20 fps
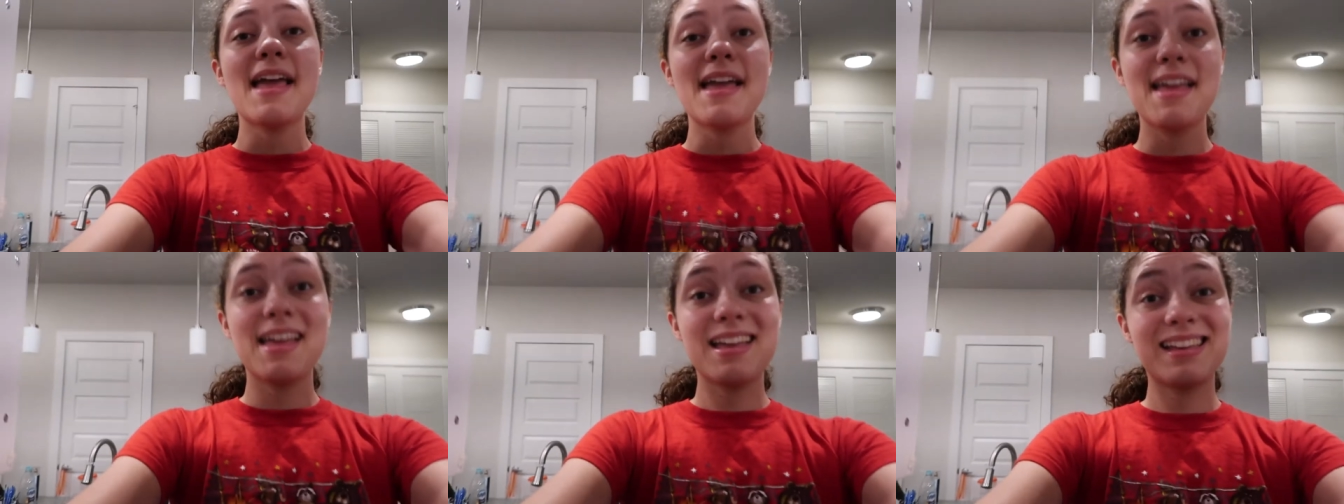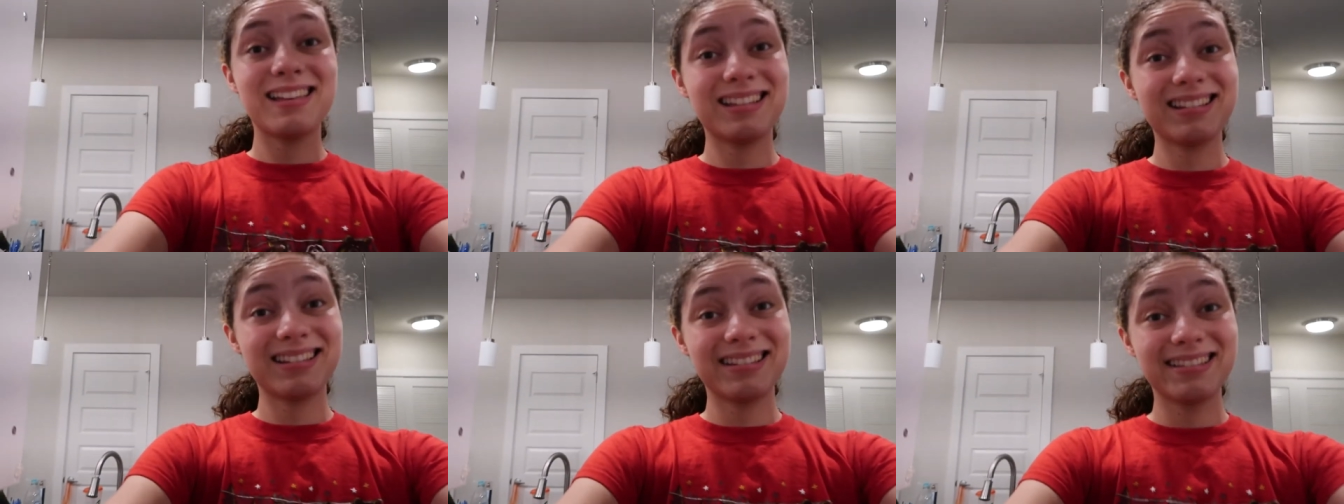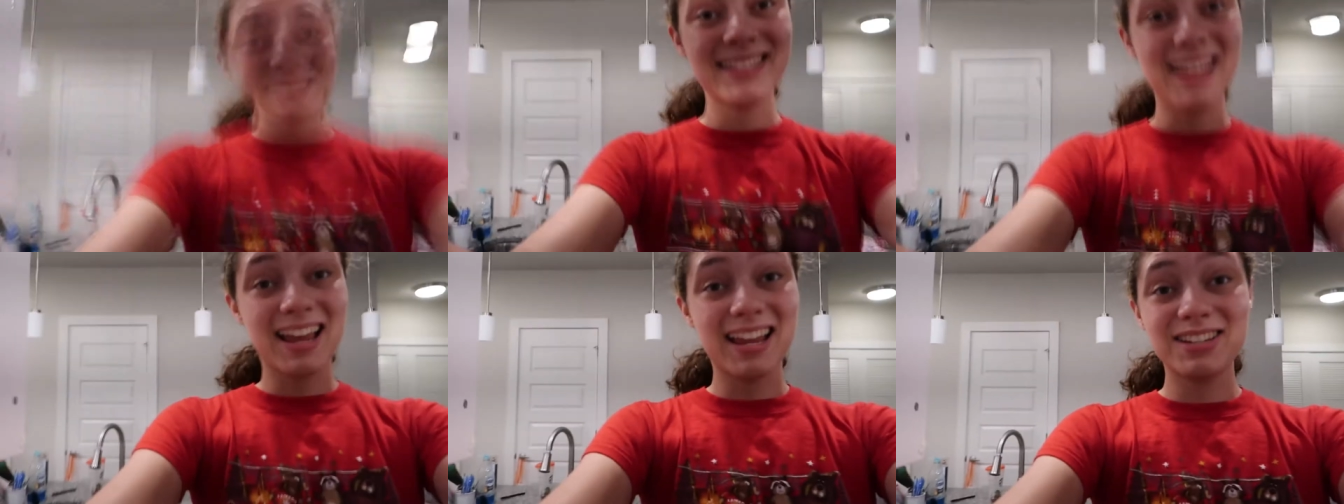
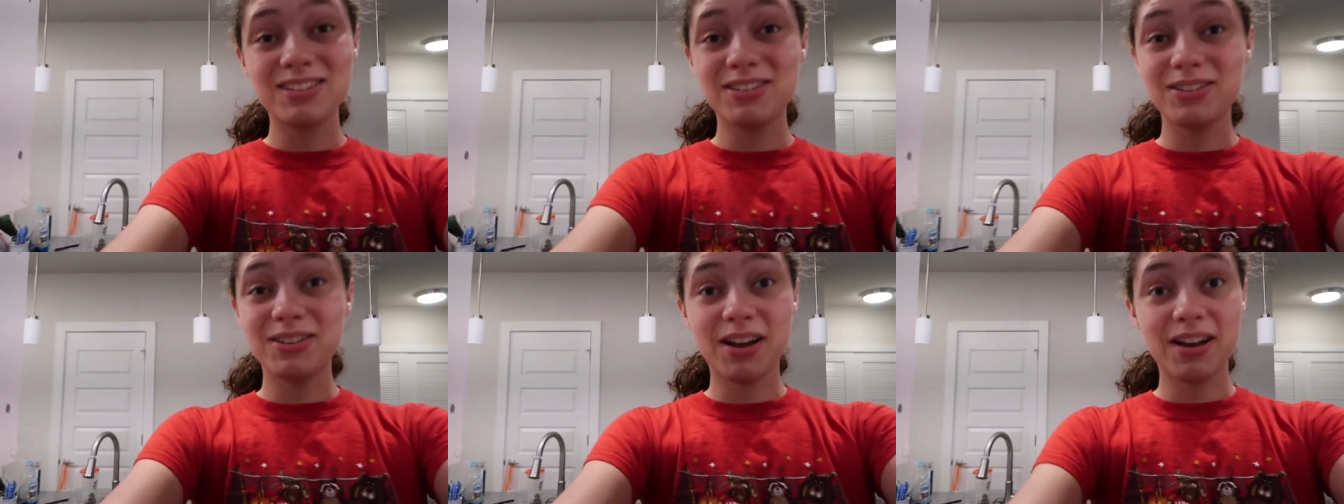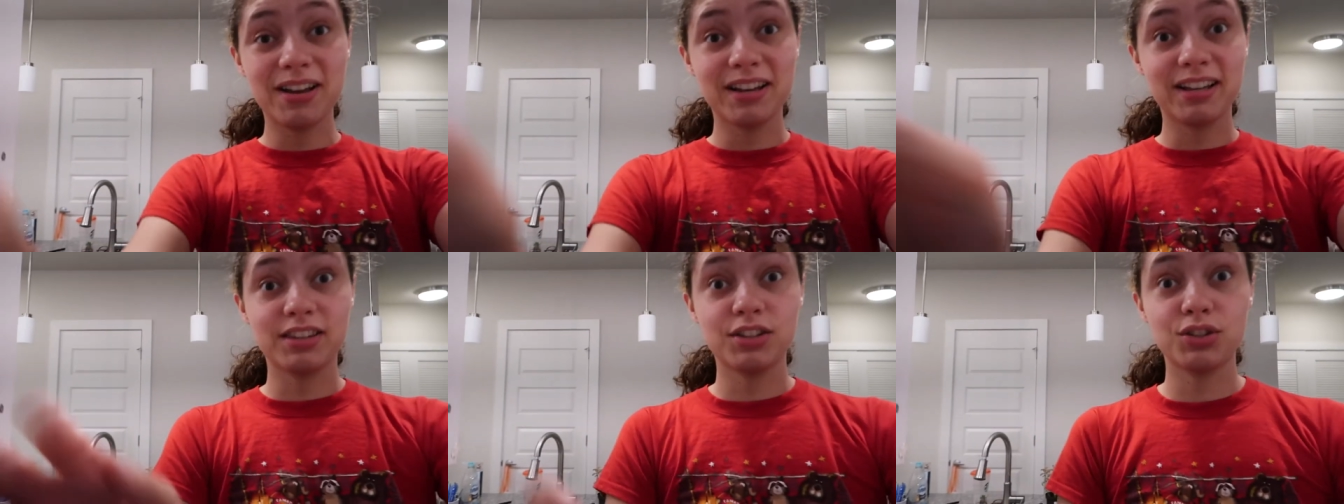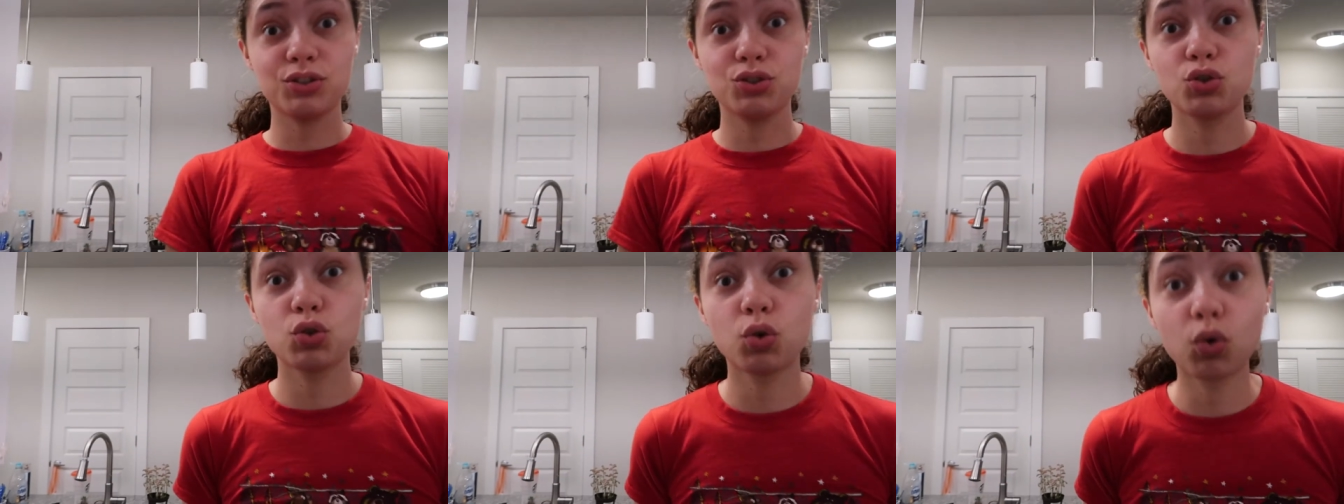And I don't know how I got
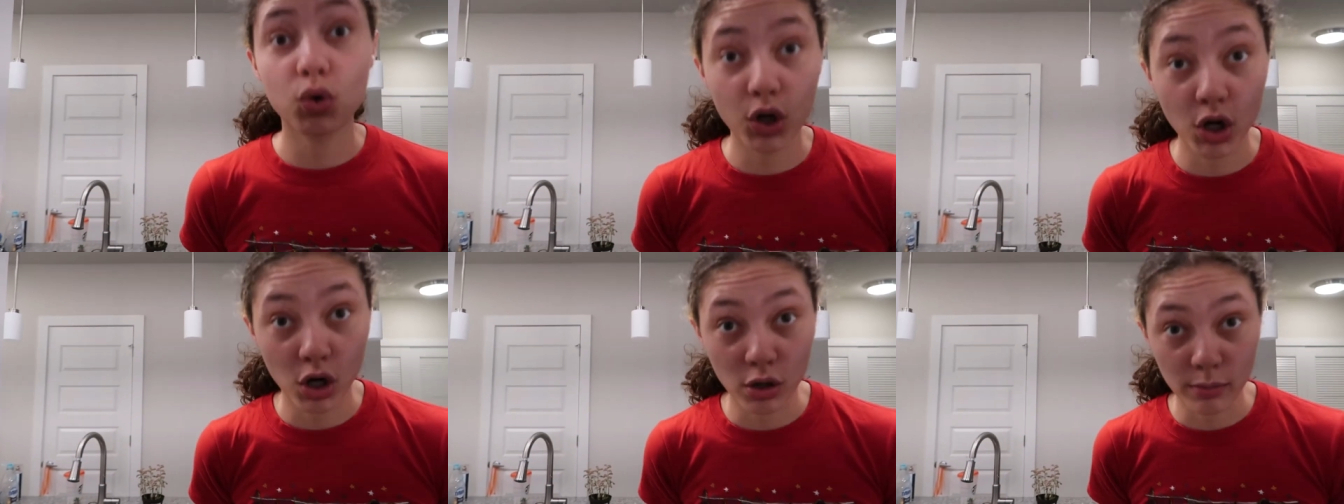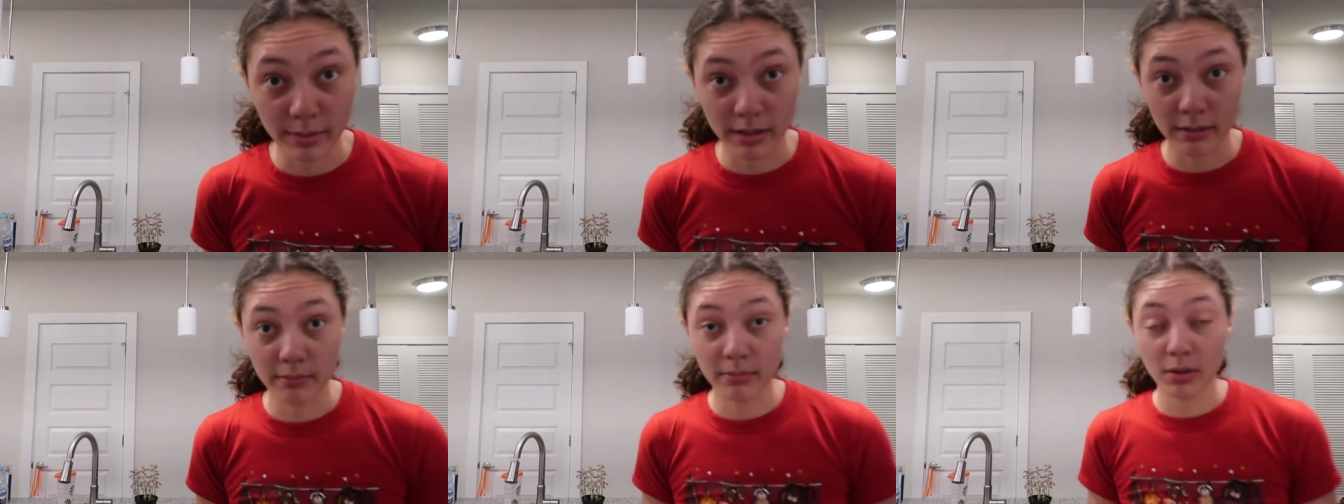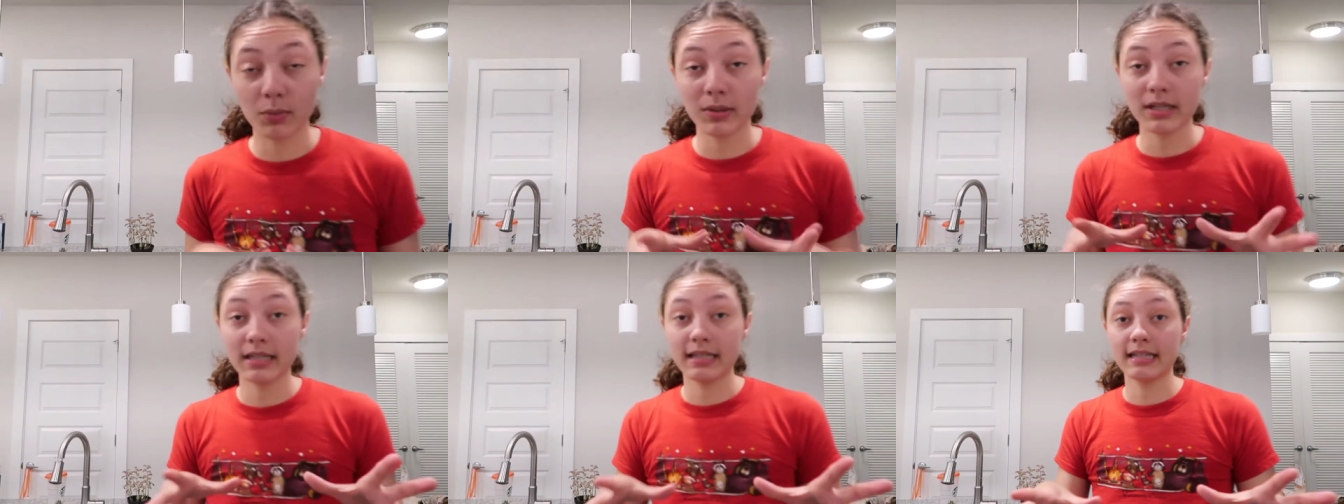the door open,
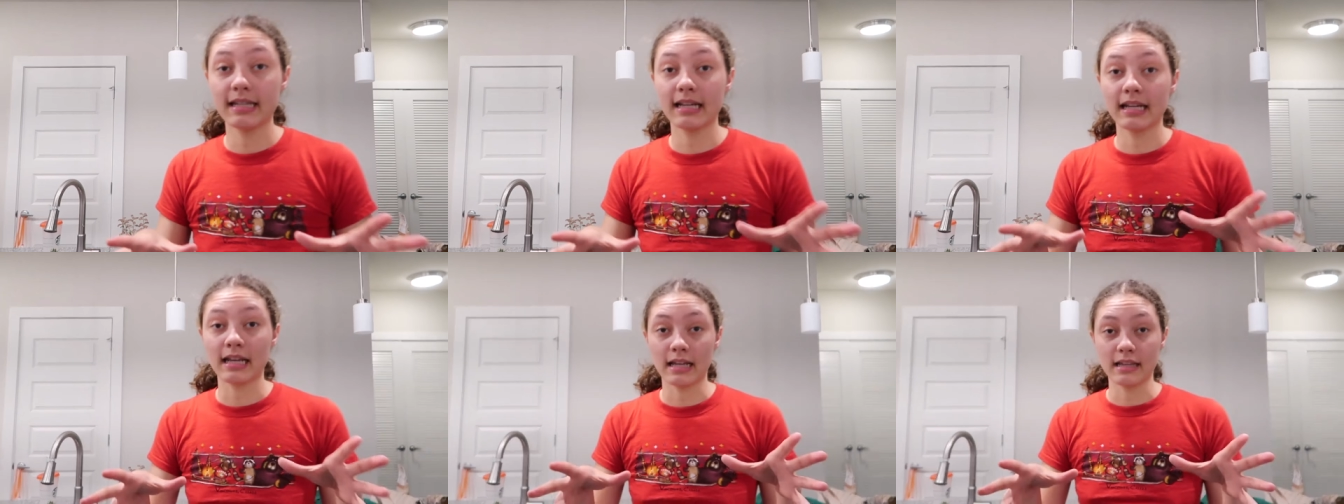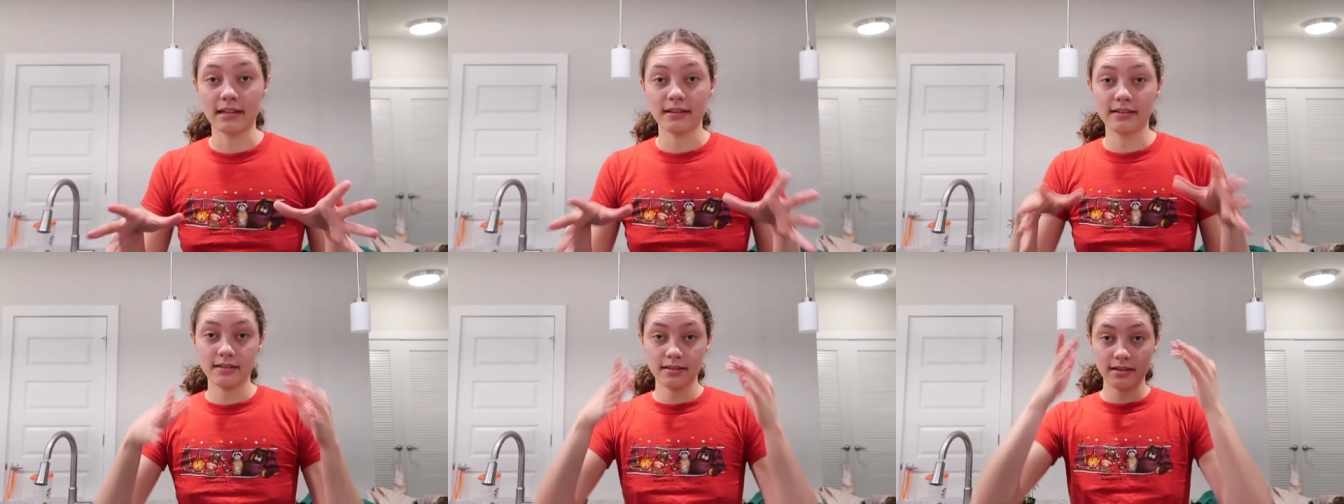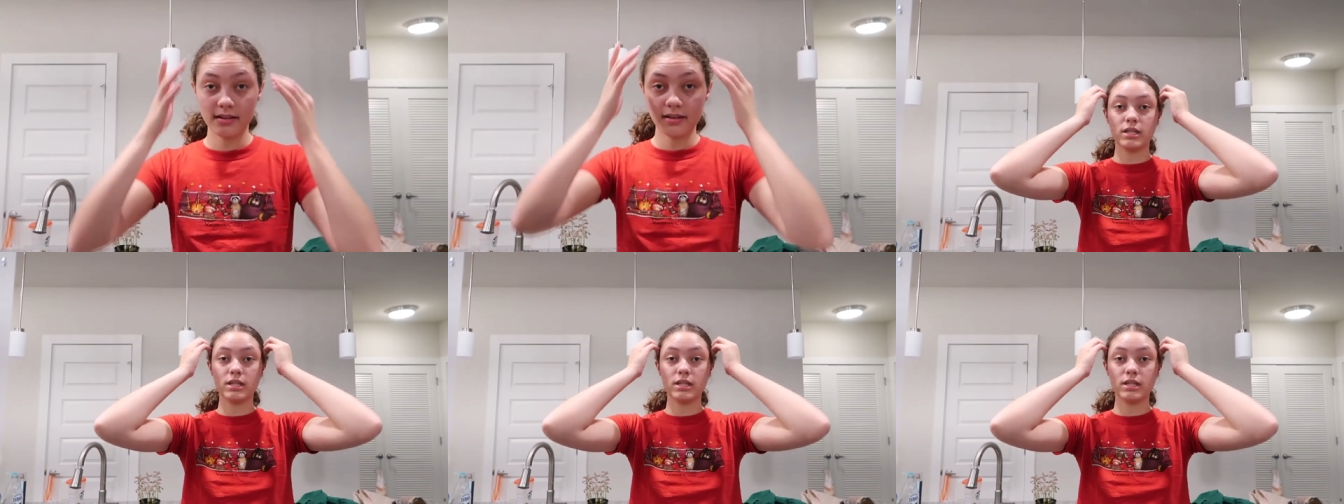but we did it.